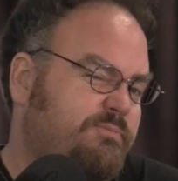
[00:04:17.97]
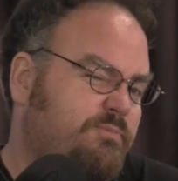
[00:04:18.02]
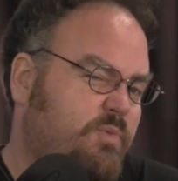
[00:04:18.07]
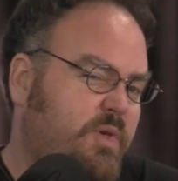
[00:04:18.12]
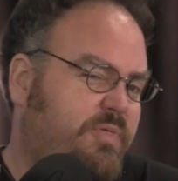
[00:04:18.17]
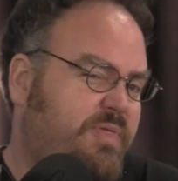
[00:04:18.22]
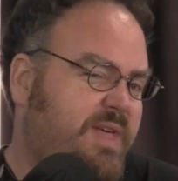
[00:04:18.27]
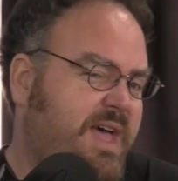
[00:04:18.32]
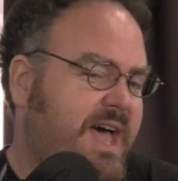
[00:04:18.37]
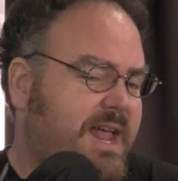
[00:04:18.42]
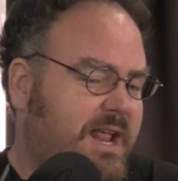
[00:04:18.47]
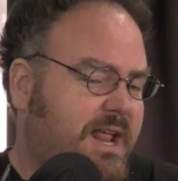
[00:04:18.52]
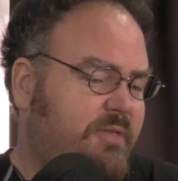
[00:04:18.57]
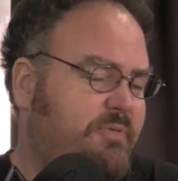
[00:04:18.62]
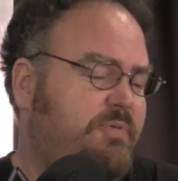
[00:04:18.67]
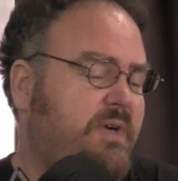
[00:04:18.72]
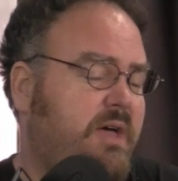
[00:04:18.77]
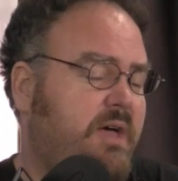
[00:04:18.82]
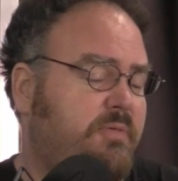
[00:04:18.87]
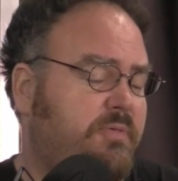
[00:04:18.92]
with that, I,
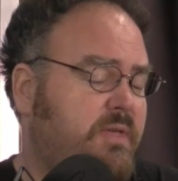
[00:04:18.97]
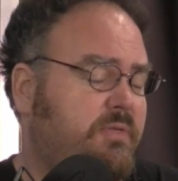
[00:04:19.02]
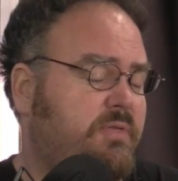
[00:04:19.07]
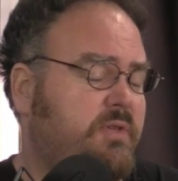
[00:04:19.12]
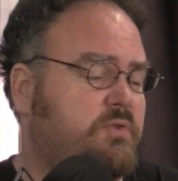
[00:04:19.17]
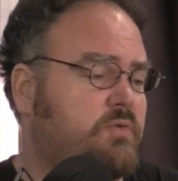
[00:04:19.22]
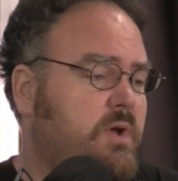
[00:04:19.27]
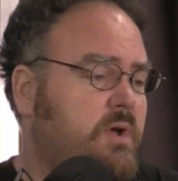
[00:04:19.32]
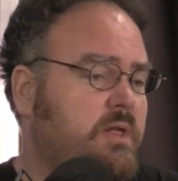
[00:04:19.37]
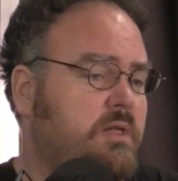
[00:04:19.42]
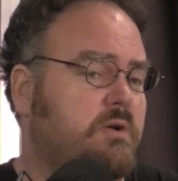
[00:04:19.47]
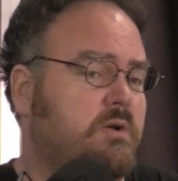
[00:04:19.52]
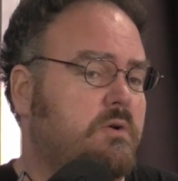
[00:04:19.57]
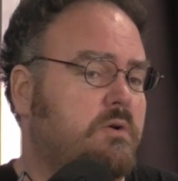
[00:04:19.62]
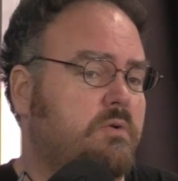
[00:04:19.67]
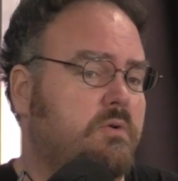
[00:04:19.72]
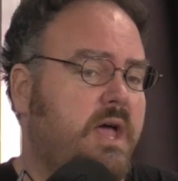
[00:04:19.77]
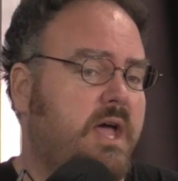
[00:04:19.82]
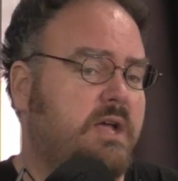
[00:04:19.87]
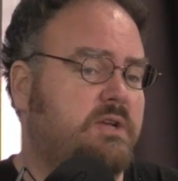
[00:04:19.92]
I think the
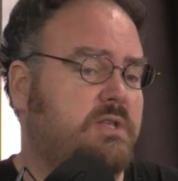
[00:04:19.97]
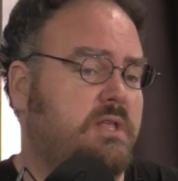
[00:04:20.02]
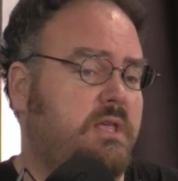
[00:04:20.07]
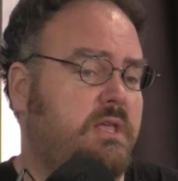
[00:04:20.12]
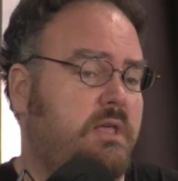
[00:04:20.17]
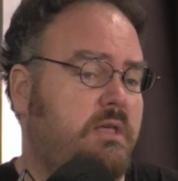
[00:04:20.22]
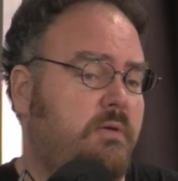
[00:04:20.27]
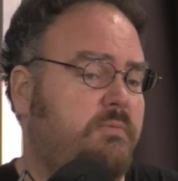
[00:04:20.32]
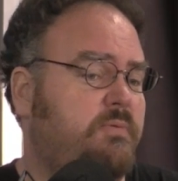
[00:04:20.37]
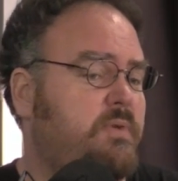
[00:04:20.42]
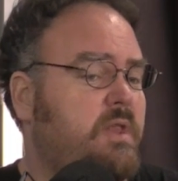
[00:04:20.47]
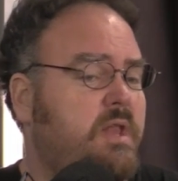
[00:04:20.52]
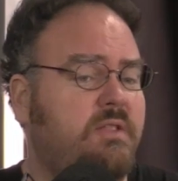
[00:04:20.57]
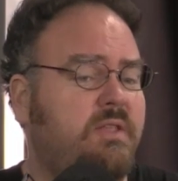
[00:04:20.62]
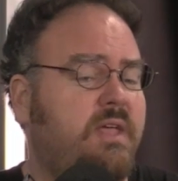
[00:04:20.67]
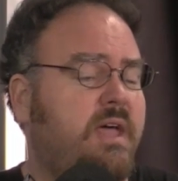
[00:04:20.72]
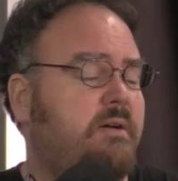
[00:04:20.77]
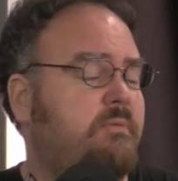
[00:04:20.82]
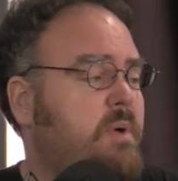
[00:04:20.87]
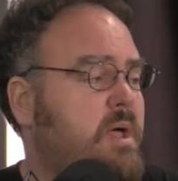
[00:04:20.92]
trailer actually, if you
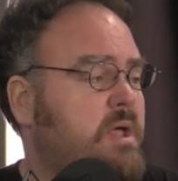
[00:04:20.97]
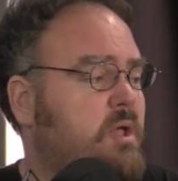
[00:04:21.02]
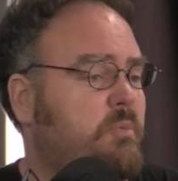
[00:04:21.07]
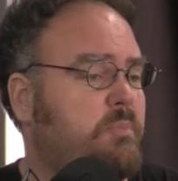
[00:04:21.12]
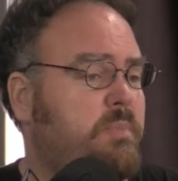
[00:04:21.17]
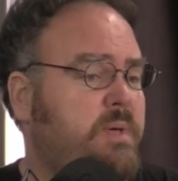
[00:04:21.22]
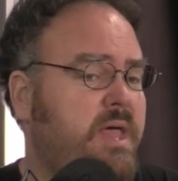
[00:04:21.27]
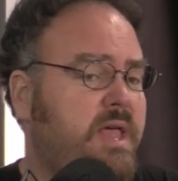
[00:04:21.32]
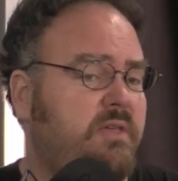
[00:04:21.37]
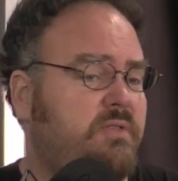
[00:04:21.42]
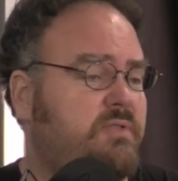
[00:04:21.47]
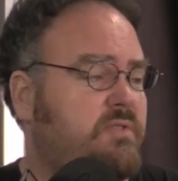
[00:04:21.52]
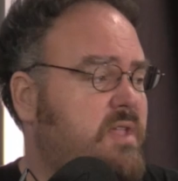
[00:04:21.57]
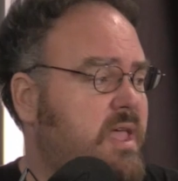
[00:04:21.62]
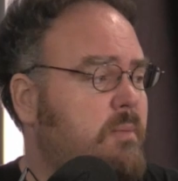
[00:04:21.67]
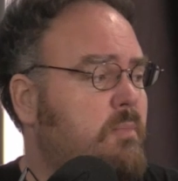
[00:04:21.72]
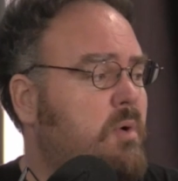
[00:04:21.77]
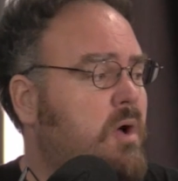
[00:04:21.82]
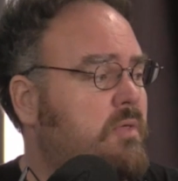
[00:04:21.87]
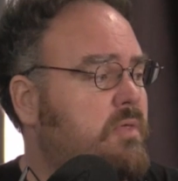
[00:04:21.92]
didn't have Michael Bay's
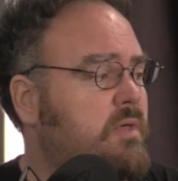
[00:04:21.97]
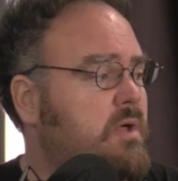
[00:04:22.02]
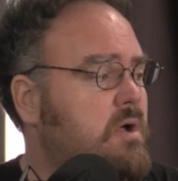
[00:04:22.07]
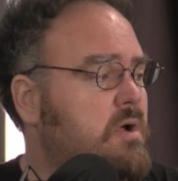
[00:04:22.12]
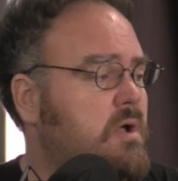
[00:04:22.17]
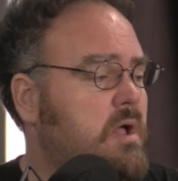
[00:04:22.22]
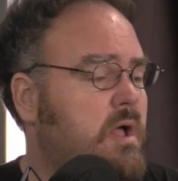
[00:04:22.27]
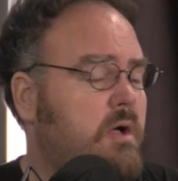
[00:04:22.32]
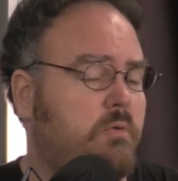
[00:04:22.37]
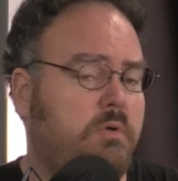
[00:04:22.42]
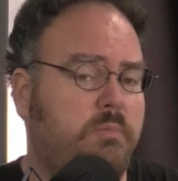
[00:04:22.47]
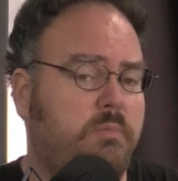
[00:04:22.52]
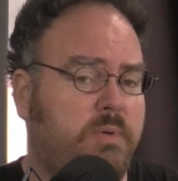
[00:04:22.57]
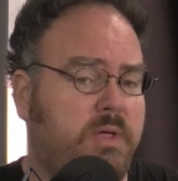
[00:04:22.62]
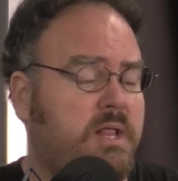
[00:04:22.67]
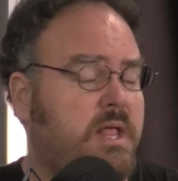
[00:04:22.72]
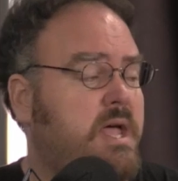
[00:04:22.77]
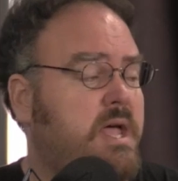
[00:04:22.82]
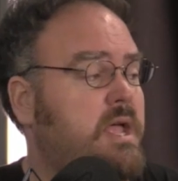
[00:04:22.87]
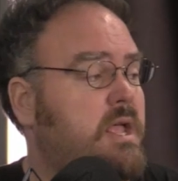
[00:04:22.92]
name on there, I would have
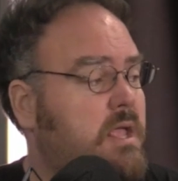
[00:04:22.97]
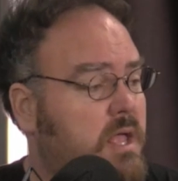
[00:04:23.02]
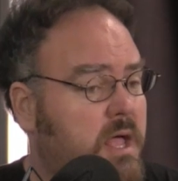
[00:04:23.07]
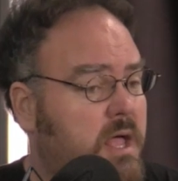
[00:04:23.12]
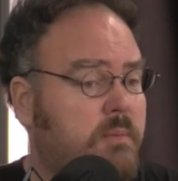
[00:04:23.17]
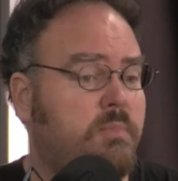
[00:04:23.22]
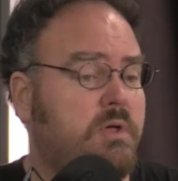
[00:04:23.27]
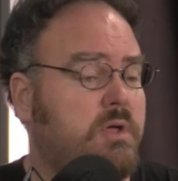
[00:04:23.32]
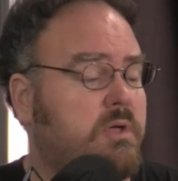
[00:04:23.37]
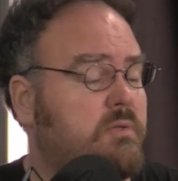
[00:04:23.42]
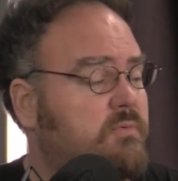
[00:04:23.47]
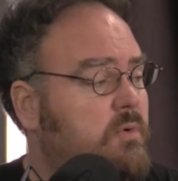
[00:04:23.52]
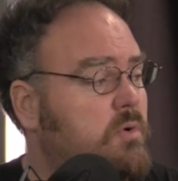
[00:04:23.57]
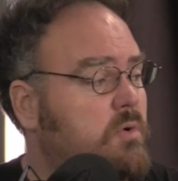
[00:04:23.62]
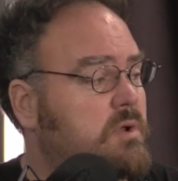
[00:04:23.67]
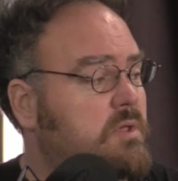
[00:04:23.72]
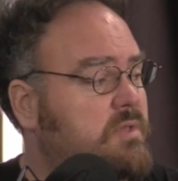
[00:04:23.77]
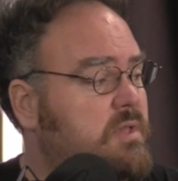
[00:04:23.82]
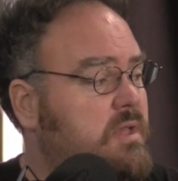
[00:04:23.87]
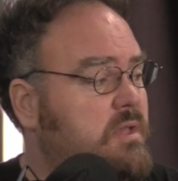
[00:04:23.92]
been like, I'm looking
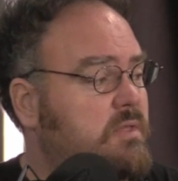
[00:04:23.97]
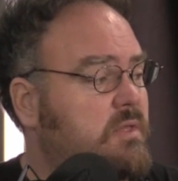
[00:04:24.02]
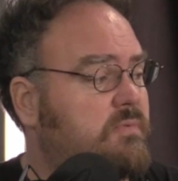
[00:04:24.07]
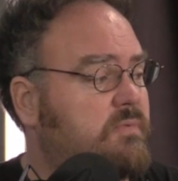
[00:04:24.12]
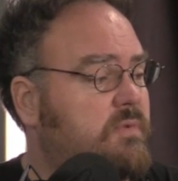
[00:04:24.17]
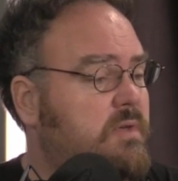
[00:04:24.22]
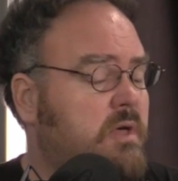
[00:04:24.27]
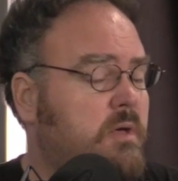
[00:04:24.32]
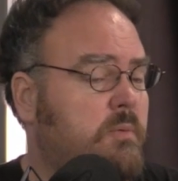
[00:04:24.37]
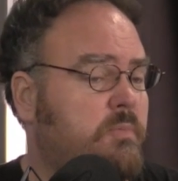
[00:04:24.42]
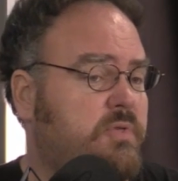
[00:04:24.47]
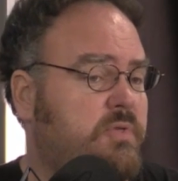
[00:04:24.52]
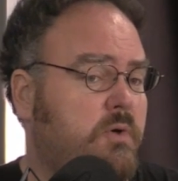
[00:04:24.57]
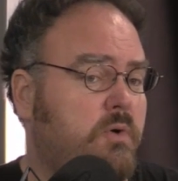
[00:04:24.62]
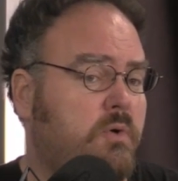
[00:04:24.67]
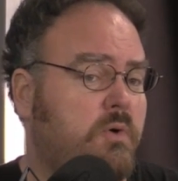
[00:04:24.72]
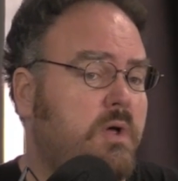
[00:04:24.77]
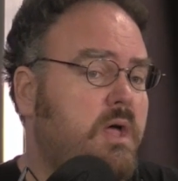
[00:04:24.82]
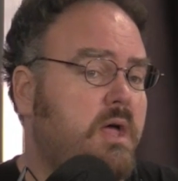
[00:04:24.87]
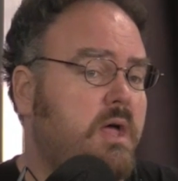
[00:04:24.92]
forward to seeing this film.
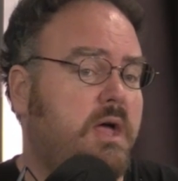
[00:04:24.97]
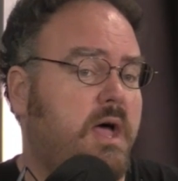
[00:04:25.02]
So,